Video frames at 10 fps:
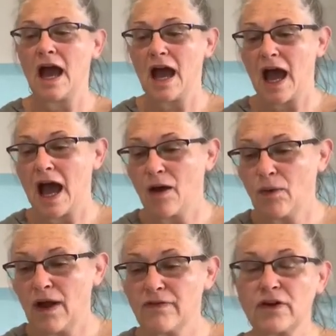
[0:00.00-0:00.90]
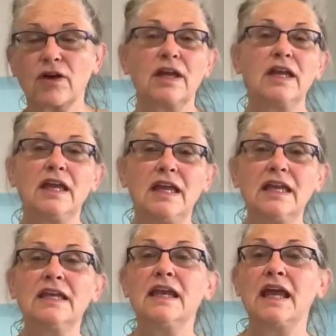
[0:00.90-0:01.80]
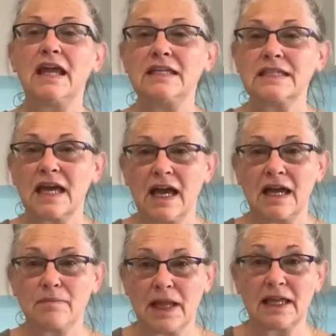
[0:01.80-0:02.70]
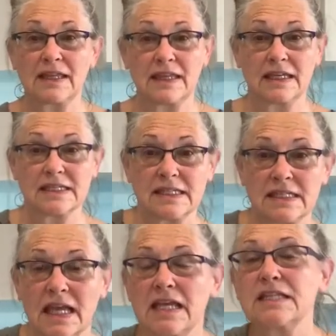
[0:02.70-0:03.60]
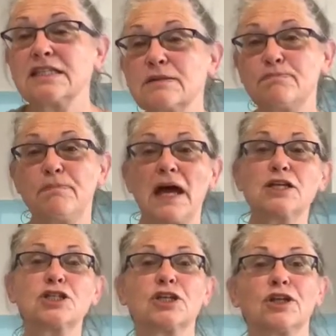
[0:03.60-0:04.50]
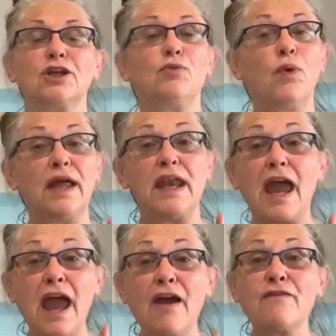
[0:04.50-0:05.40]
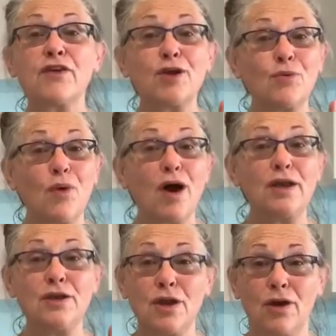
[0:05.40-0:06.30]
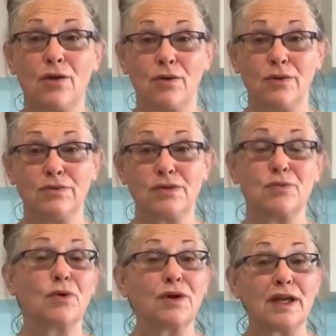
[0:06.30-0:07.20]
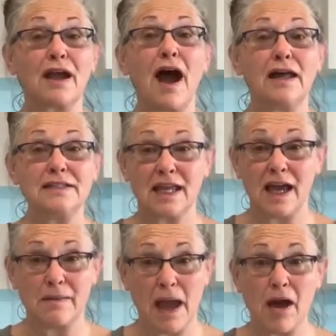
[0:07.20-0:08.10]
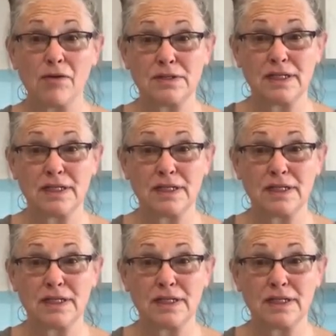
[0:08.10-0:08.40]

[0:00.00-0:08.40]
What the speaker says: However, in a time like this, especially when everyone knows we're in a God timeout,